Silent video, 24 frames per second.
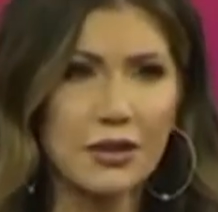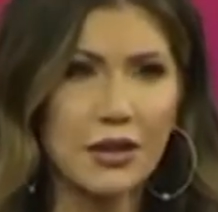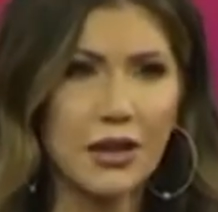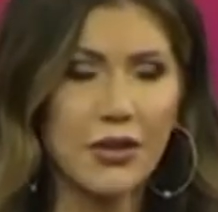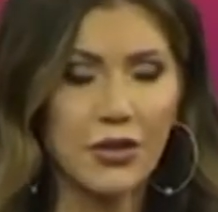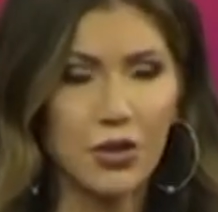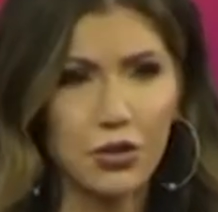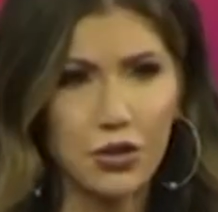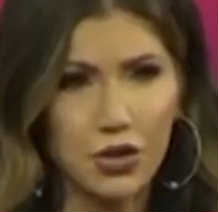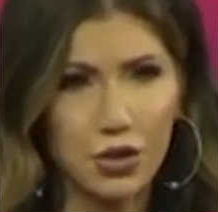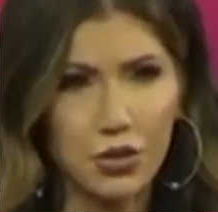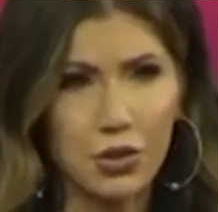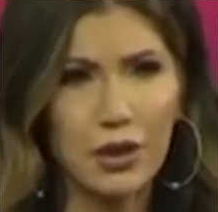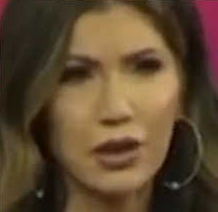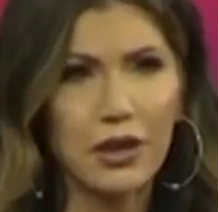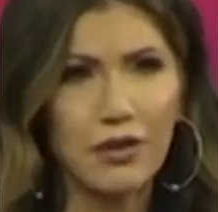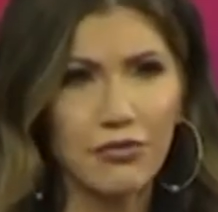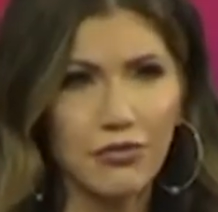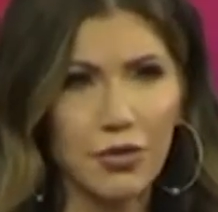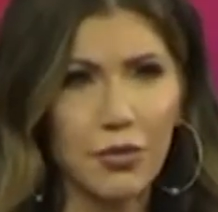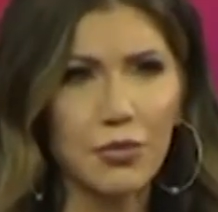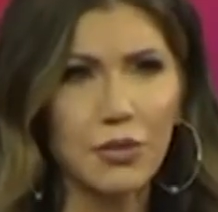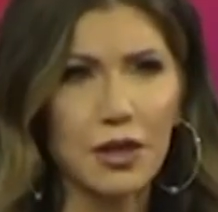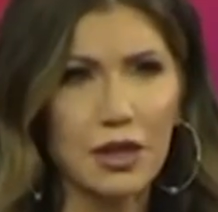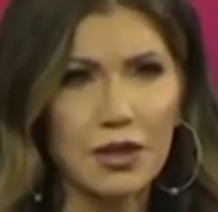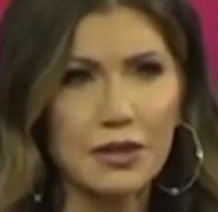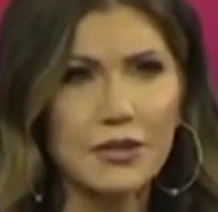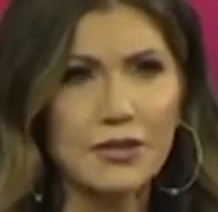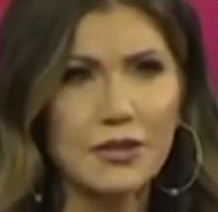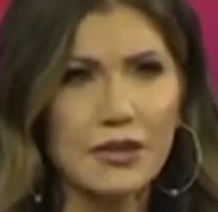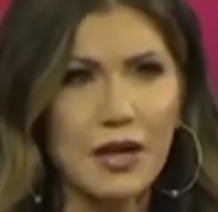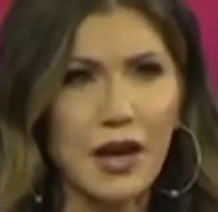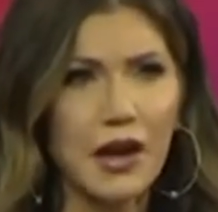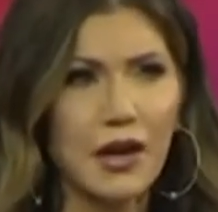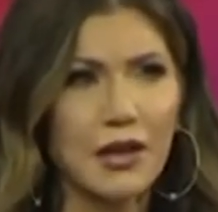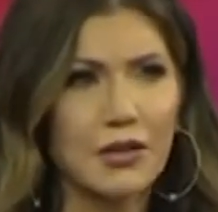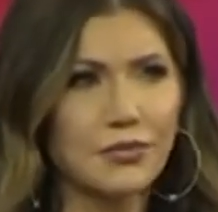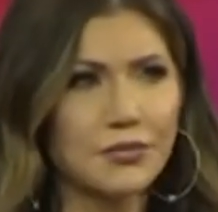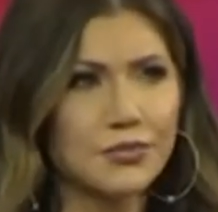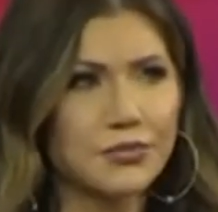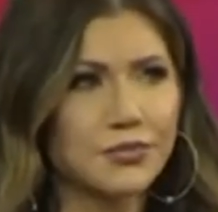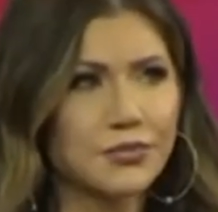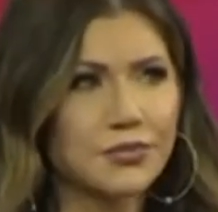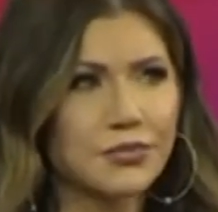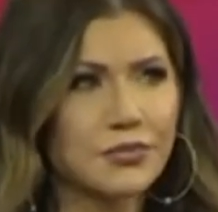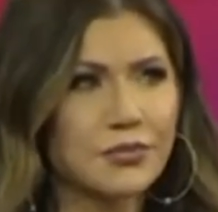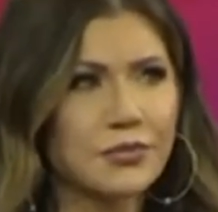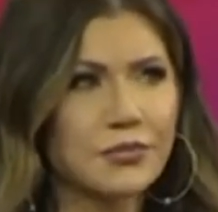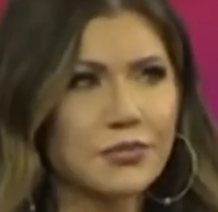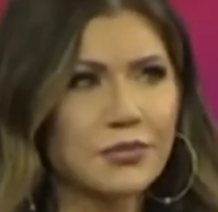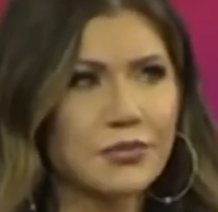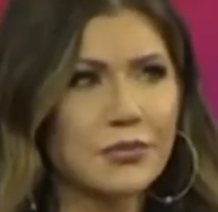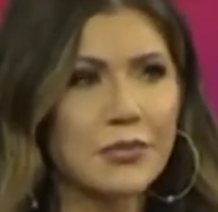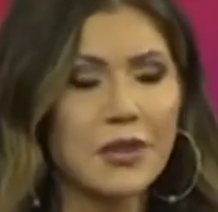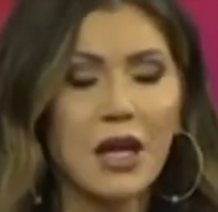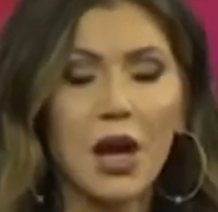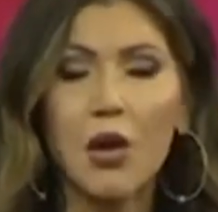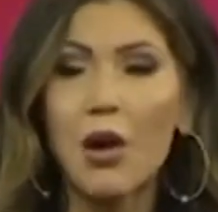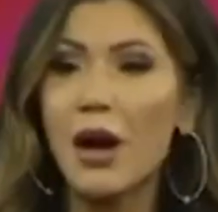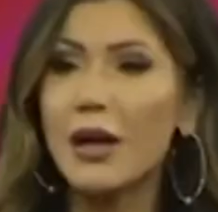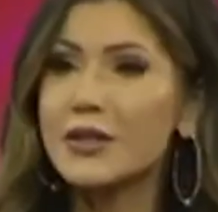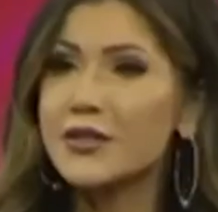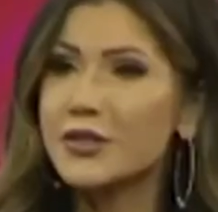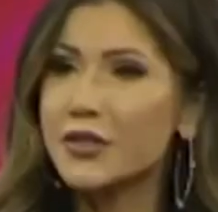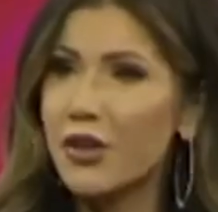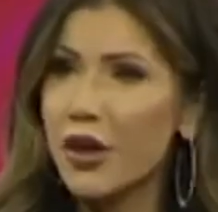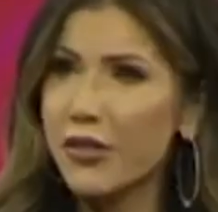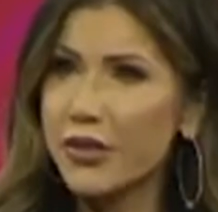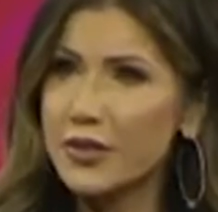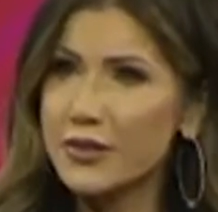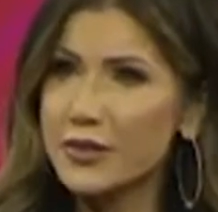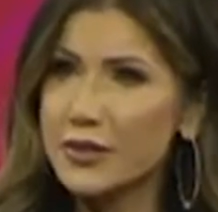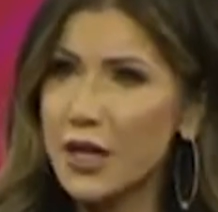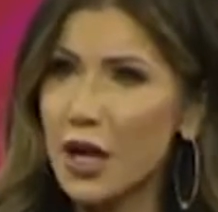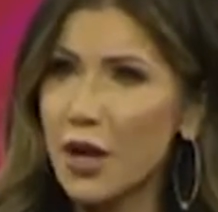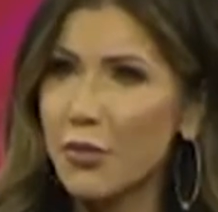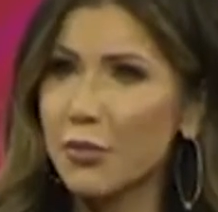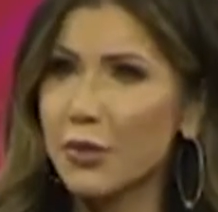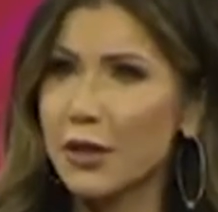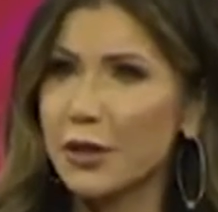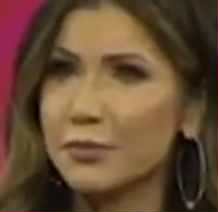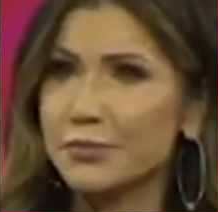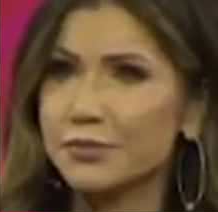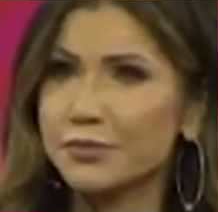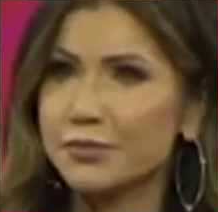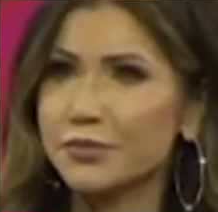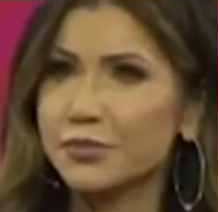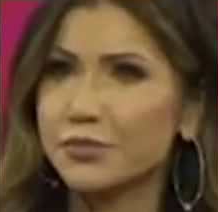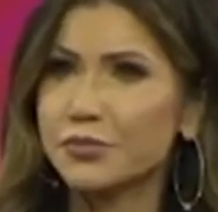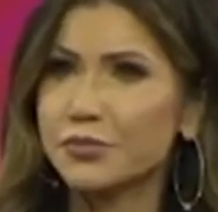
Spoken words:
and they're doing it from the inside. Now, I saw this coming.